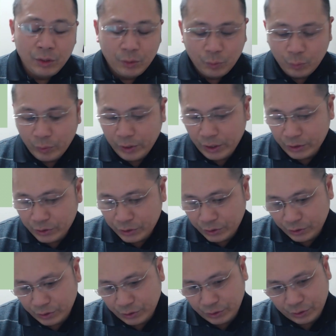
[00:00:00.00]

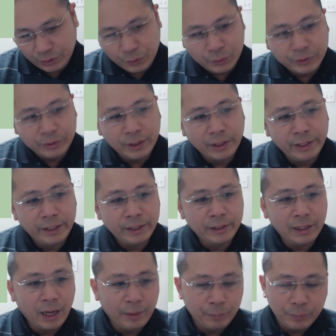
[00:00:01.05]
which could delay
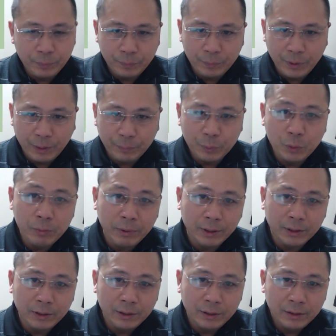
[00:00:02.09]
approval